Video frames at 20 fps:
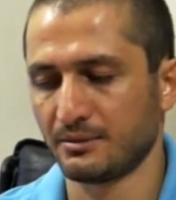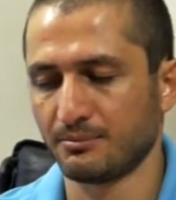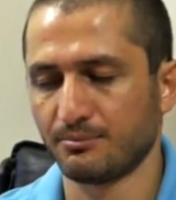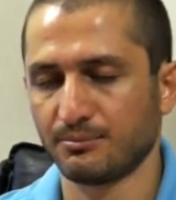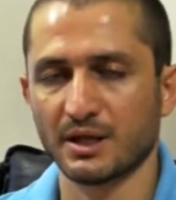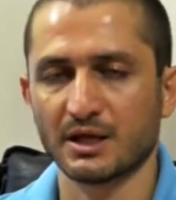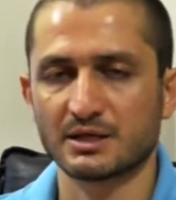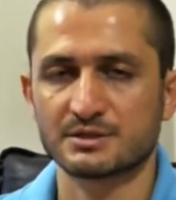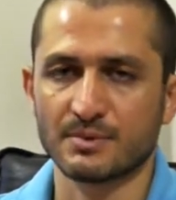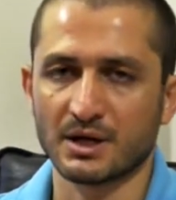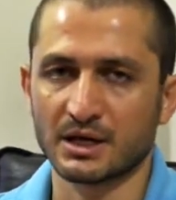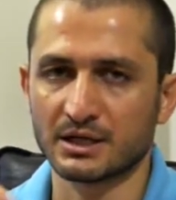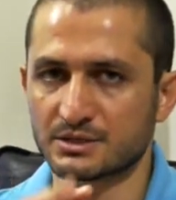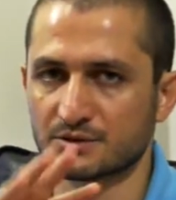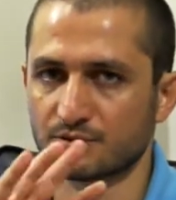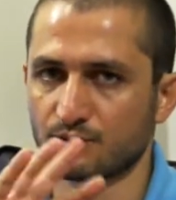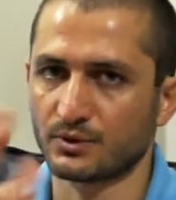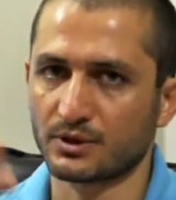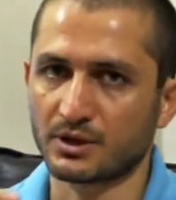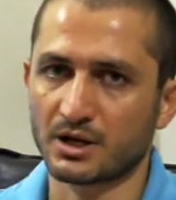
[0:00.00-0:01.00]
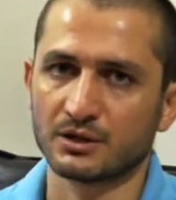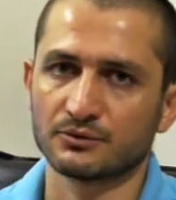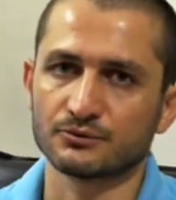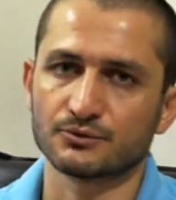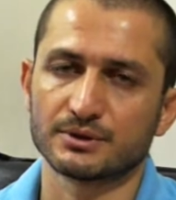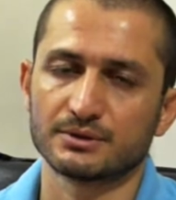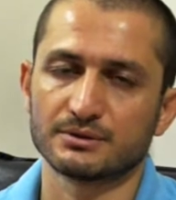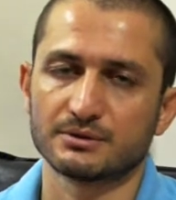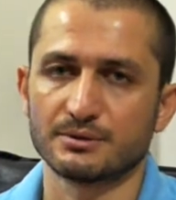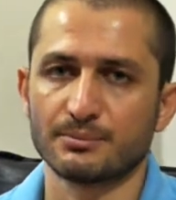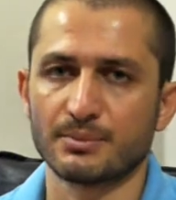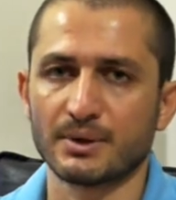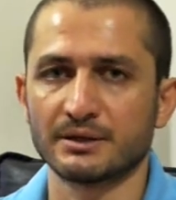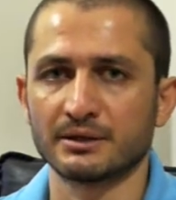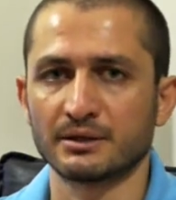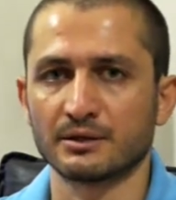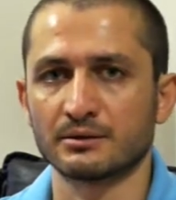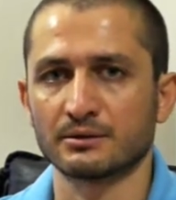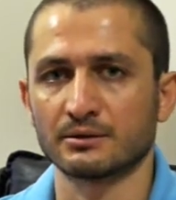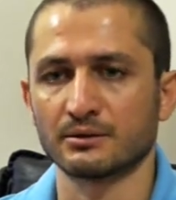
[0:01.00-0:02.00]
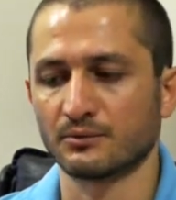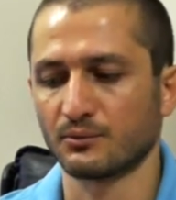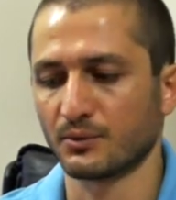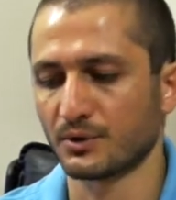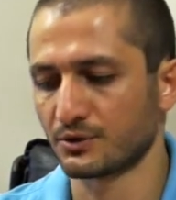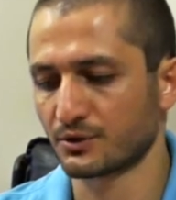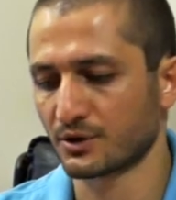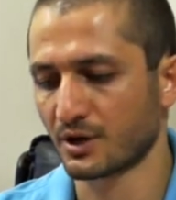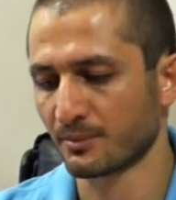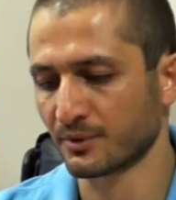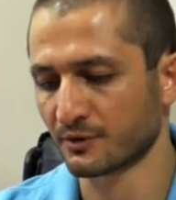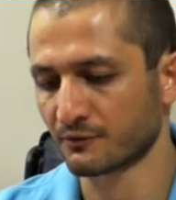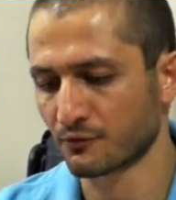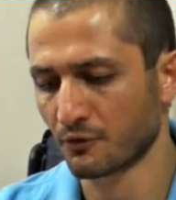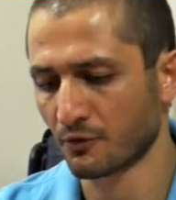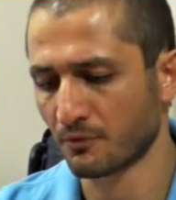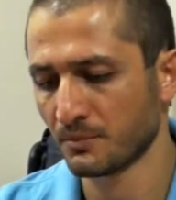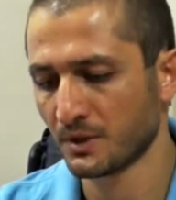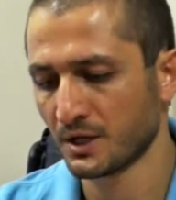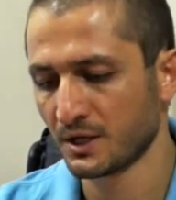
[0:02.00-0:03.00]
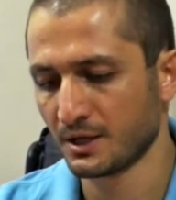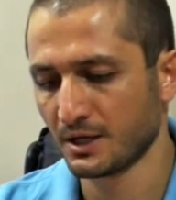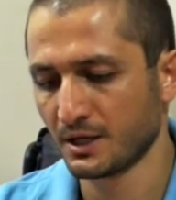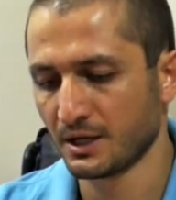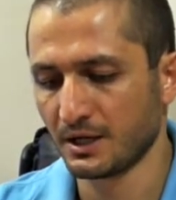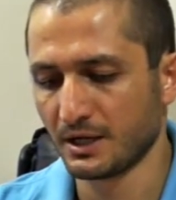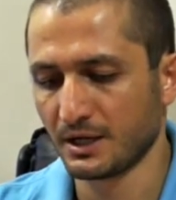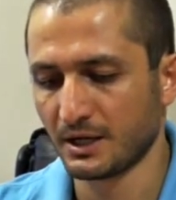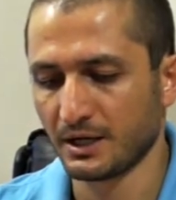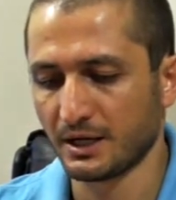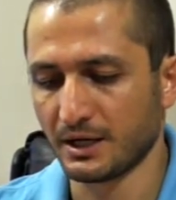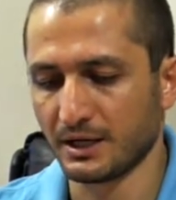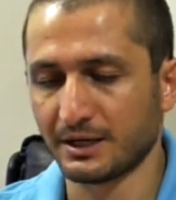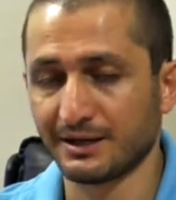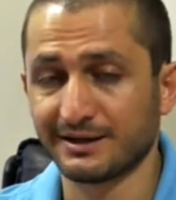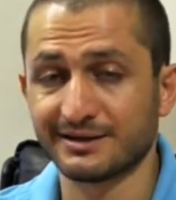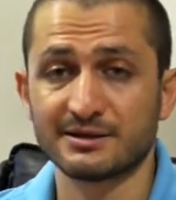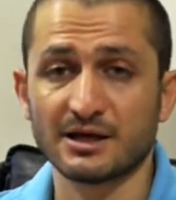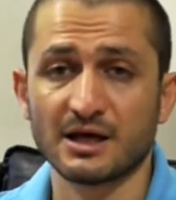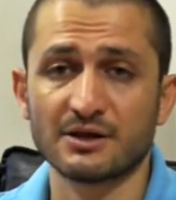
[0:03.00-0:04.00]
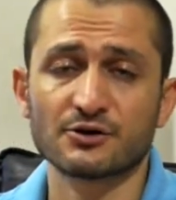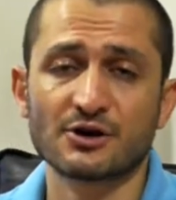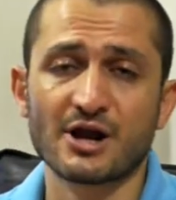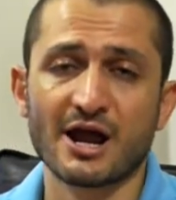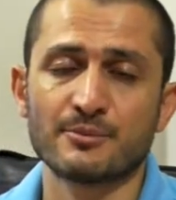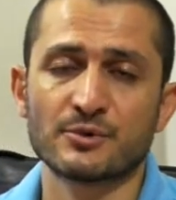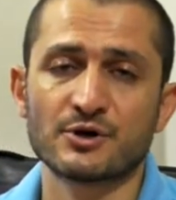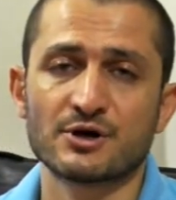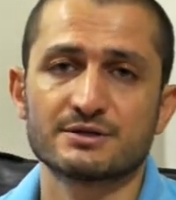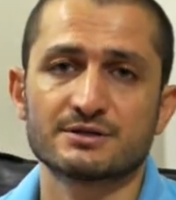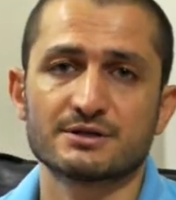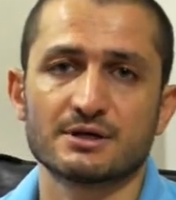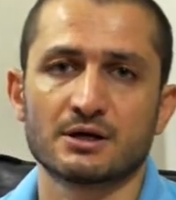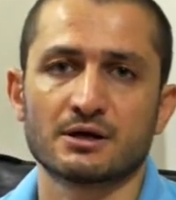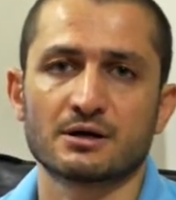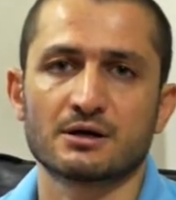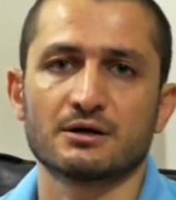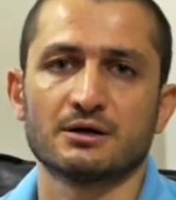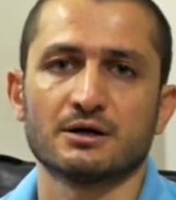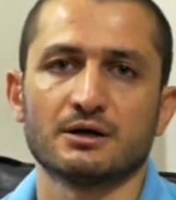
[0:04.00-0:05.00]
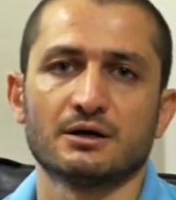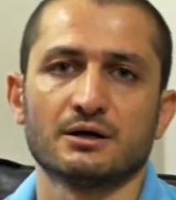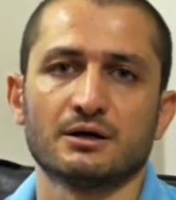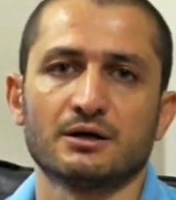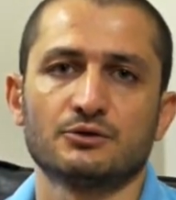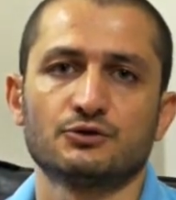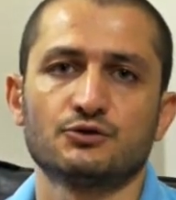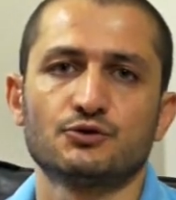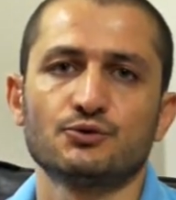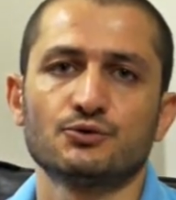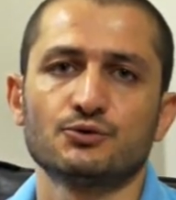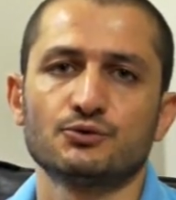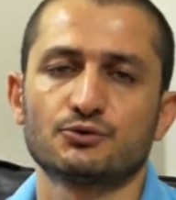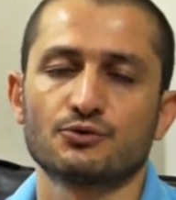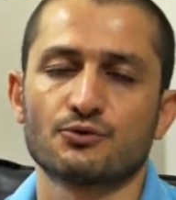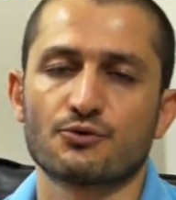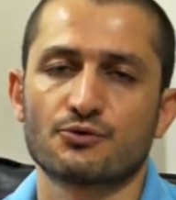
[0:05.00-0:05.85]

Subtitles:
plus minus 100 depending on where you're coming from. The other cameras are 200 to